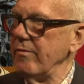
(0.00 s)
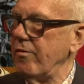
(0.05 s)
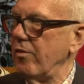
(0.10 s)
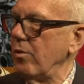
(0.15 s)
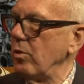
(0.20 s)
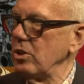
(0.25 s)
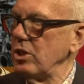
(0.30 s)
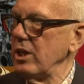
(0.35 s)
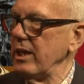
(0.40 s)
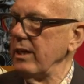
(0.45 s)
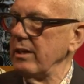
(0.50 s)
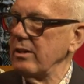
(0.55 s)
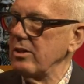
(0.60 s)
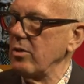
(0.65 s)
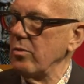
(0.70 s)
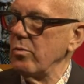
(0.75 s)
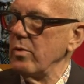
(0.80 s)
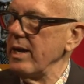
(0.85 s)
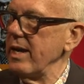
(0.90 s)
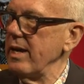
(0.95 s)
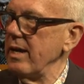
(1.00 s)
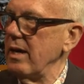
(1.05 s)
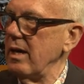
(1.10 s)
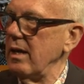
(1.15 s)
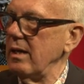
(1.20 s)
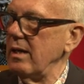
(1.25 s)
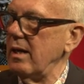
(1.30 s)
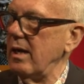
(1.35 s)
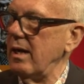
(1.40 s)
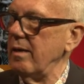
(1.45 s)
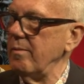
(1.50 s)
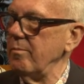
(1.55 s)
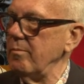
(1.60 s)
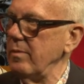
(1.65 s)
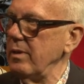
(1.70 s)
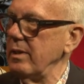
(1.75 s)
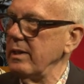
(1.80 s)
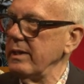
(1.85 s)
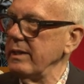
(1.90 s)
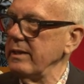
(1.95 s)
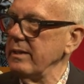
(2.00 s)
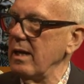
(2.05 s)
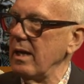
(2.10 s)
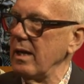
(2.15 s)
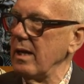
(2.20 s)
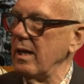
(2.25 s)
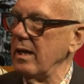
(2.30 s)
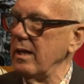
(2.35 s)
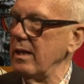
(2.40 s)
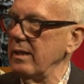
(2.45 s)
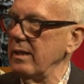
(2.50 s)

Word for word: forging a career? Um, yeah. You know, like